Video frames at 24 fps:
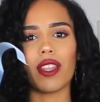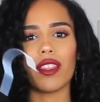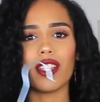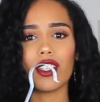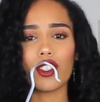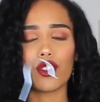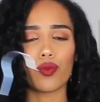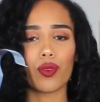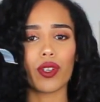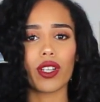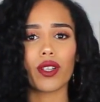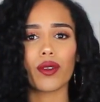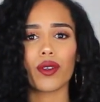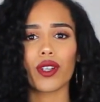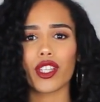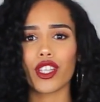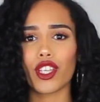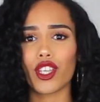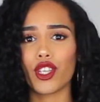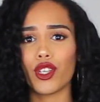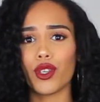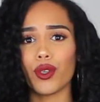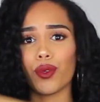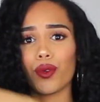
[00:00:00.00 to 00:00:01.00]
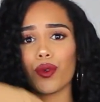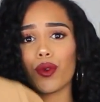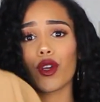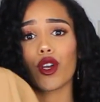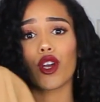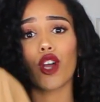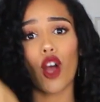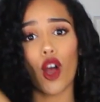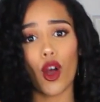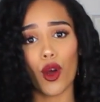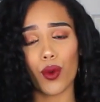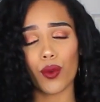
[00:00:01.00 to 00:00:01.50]
this really cute
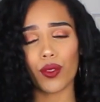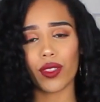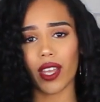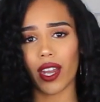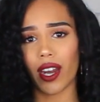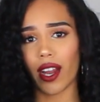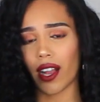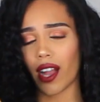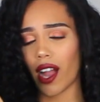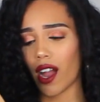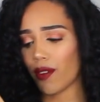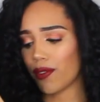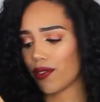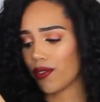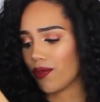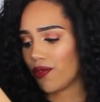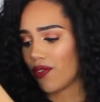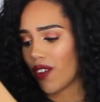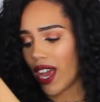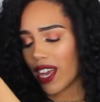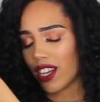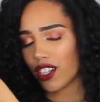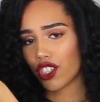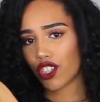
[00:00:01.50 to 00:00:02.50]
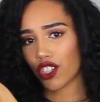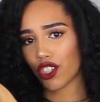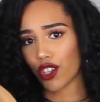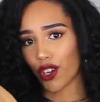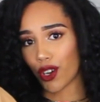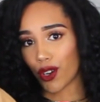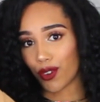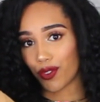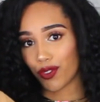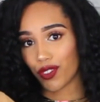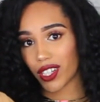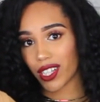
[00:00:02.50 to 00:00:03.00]
coat that I got from Fashion
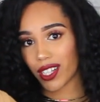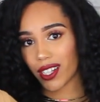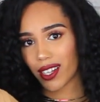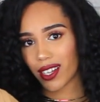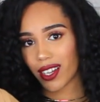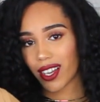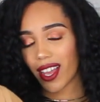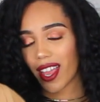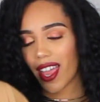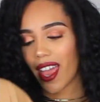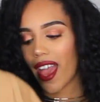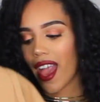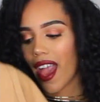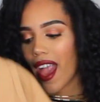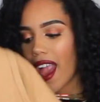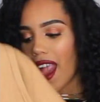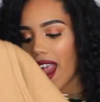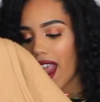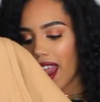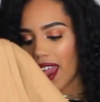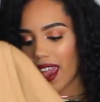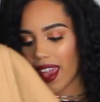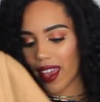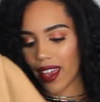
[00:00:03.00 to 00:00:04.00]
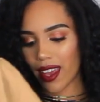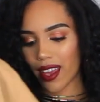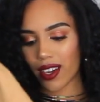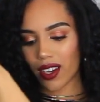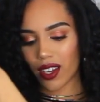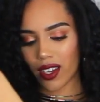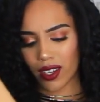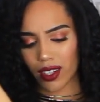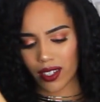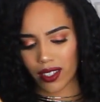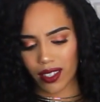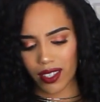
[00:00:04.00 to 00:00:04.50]
Nova.
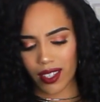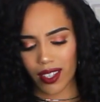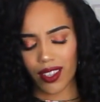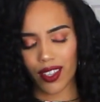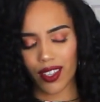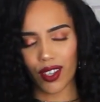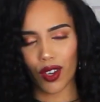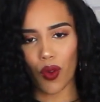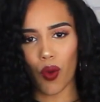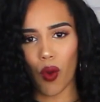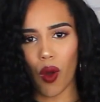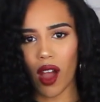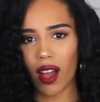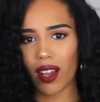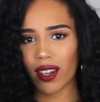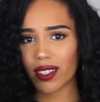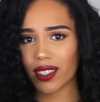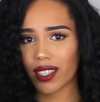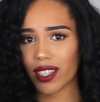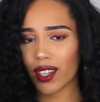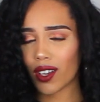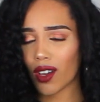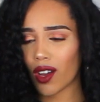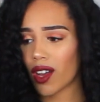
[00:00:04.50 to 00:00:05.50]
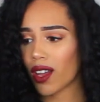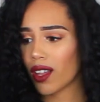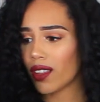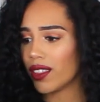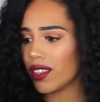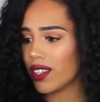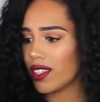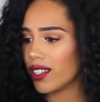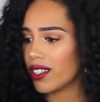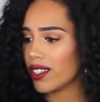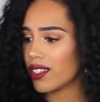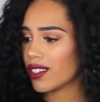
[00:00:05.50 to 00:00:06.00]
And honestly, the quality on
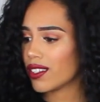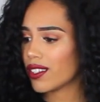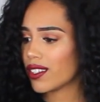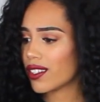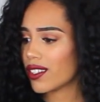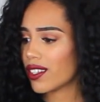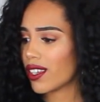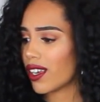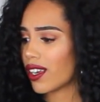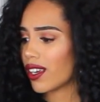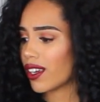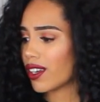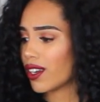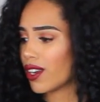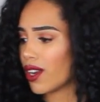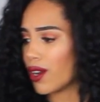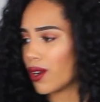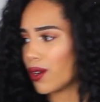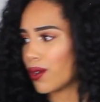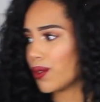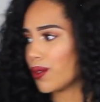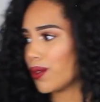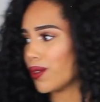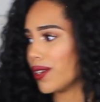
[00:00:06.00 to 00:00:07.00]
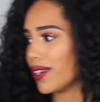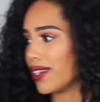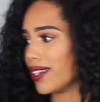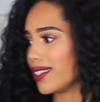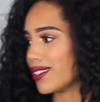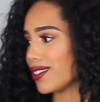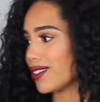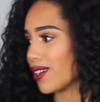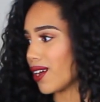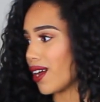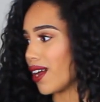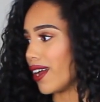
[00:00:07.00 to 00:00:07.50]
this coat
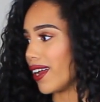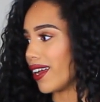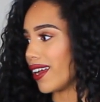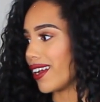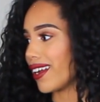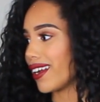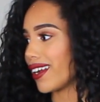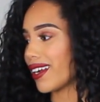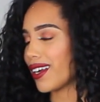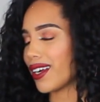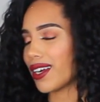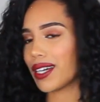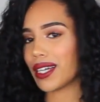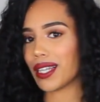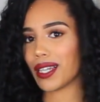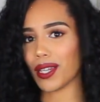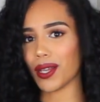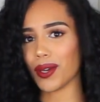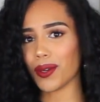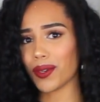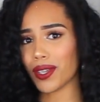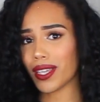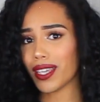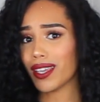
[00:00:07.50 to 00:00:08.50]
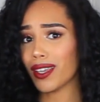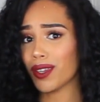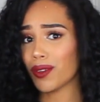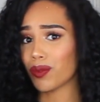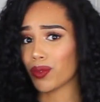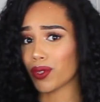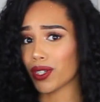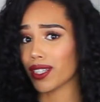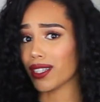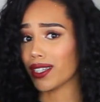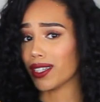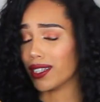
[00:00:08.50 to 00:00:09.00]
is like low-key
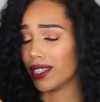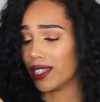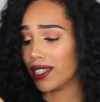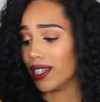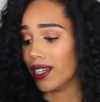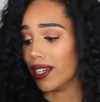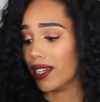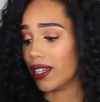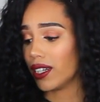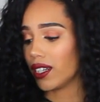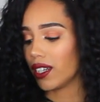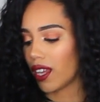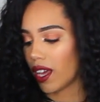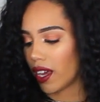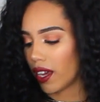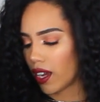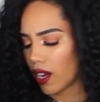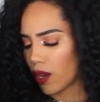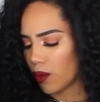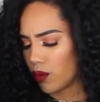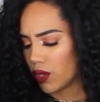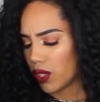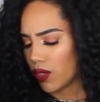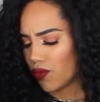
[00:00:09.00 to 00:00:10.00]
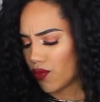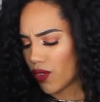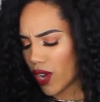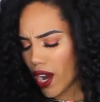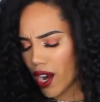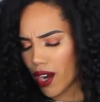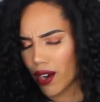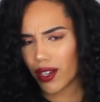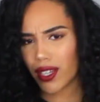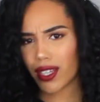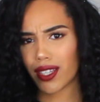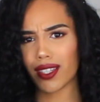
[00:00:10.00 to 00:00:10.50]
really good. Like, I was
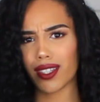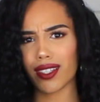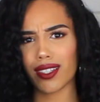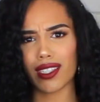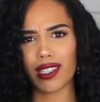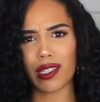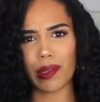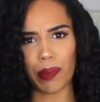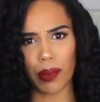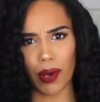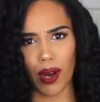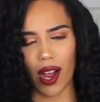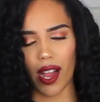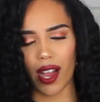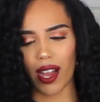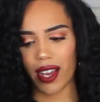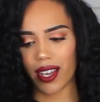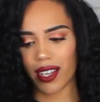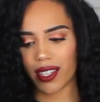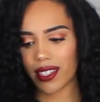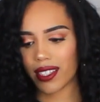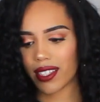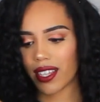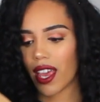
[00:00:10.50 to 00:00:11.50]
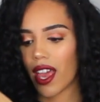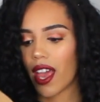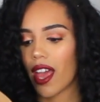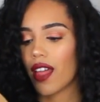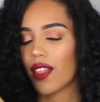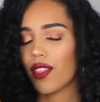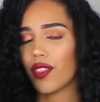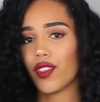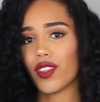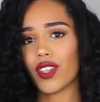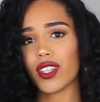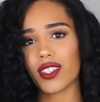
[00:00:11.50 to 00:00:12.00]
very surprised.
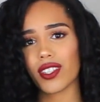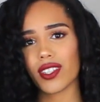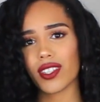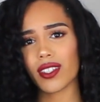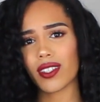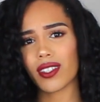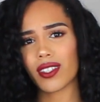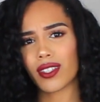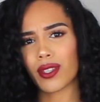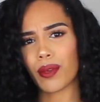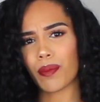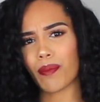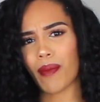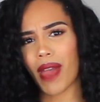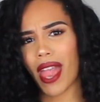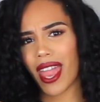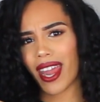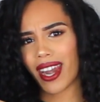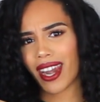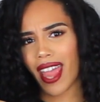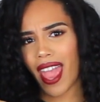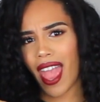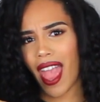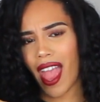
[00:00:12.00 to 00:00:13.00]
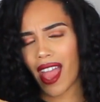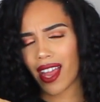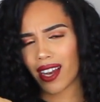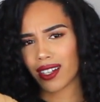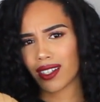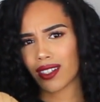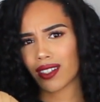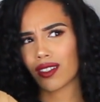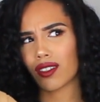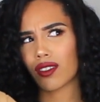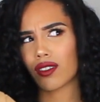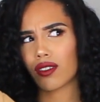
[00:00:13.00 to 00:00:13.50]
This is the
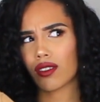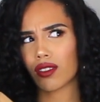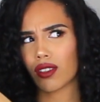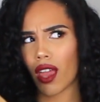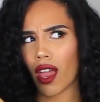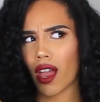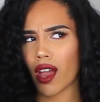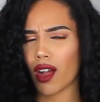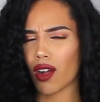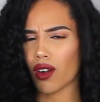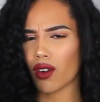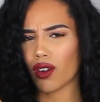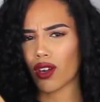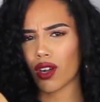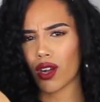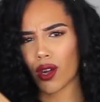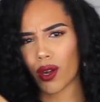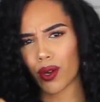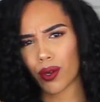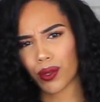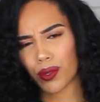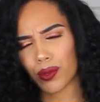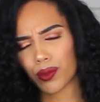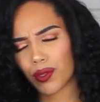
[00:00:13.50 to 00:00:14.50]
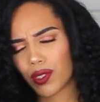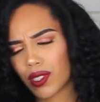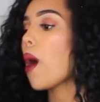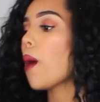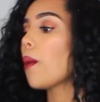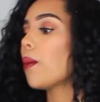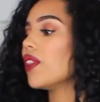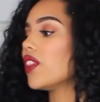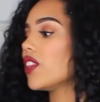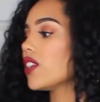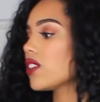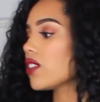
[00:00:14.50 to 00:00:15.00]
Manhattan style coat,
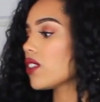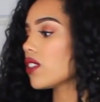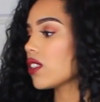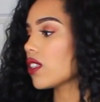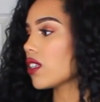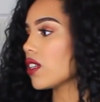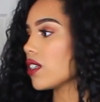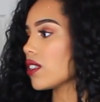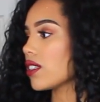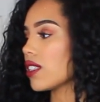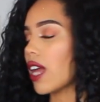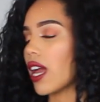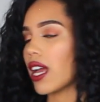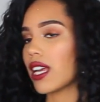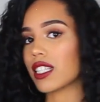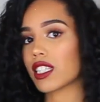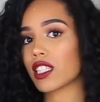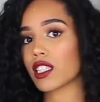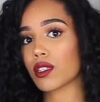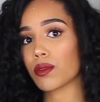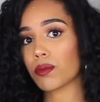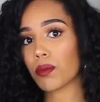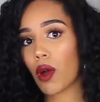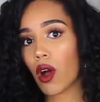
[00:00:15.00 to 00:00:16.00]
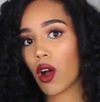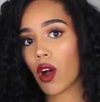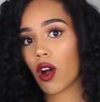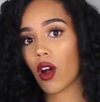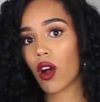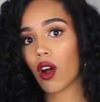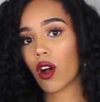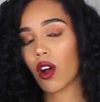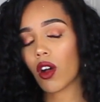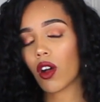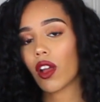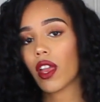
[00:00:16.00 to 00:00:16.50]
but this is in a size
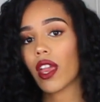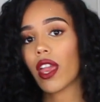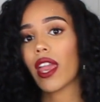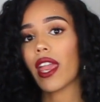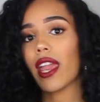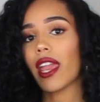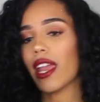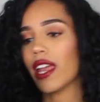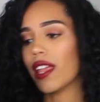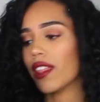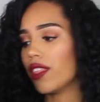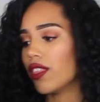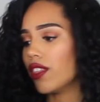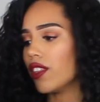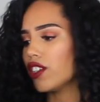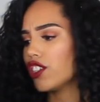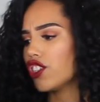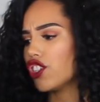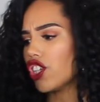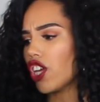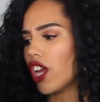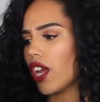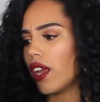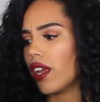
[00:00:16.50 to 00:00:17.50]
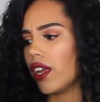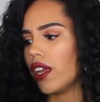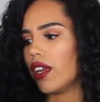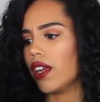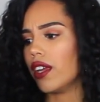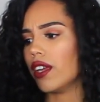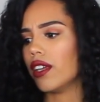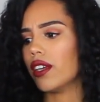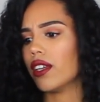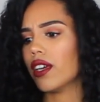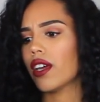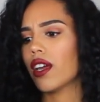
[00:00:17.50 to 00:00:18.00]
small in the
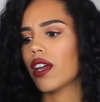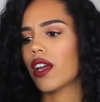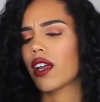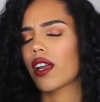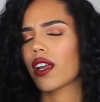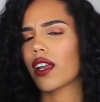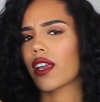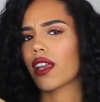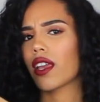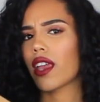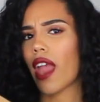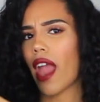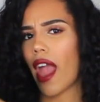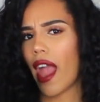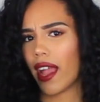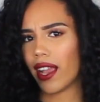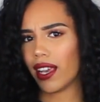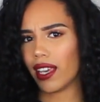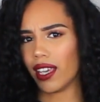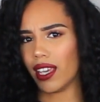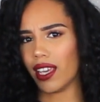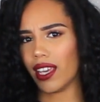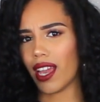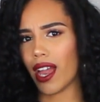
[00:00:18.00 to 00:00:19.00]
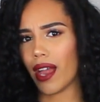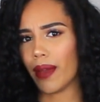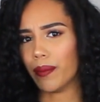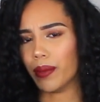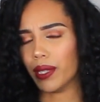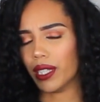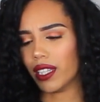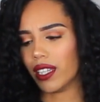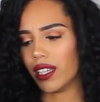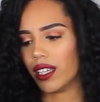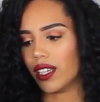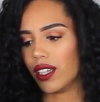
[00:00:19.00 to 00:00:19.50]
shade khaki, I
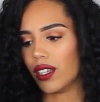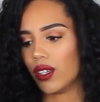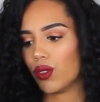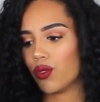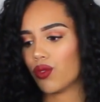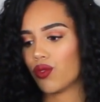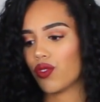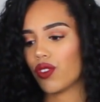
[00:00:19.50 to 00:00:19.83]
believe.